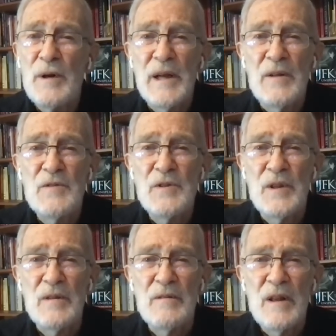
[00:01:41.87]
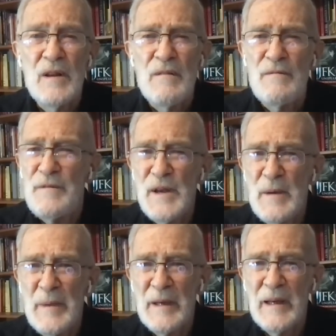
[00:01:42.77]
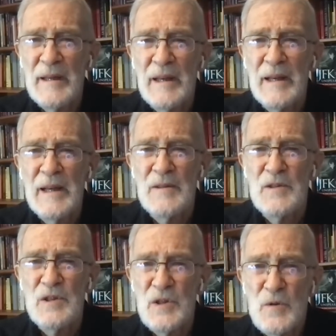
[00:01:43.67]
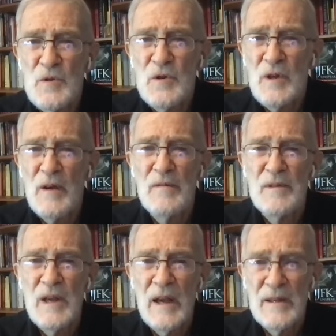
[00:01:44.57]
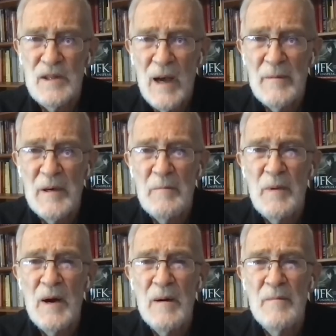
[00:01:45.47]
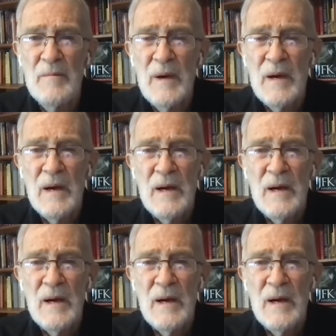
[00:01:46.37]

were against it, vehemently against use of the atomic bomb.